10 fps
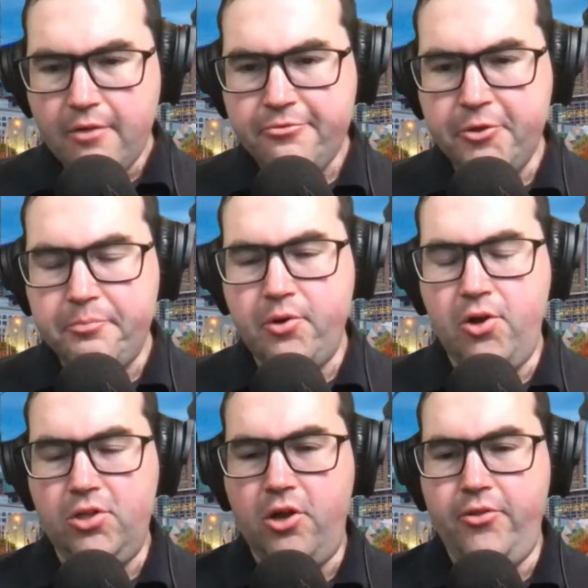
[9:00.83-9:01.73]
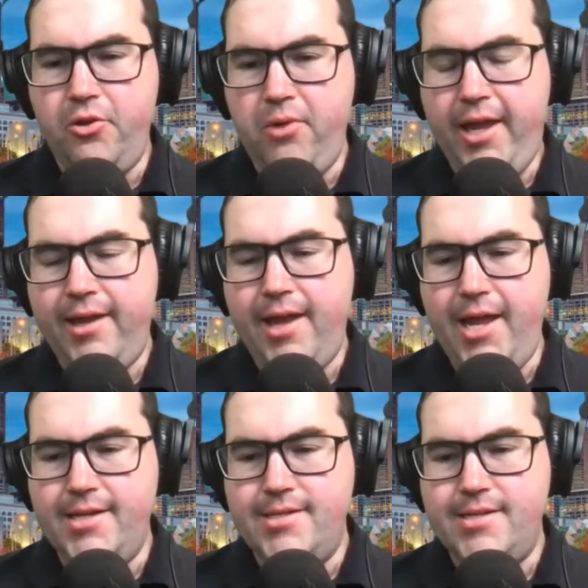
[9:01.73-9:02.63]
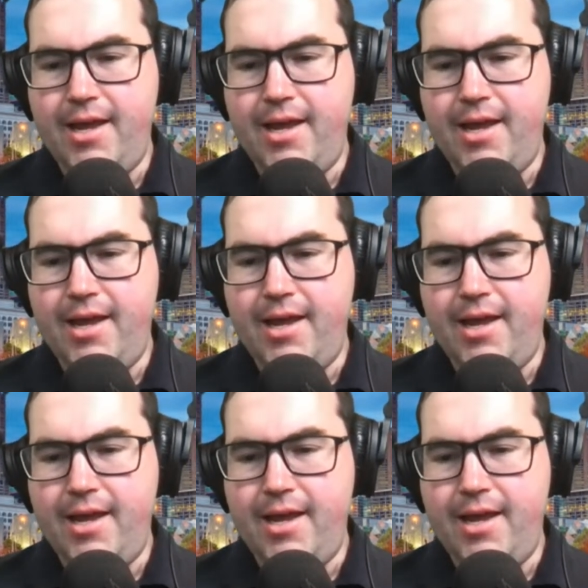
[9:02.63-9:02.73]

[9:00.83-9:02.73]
football on the weekend.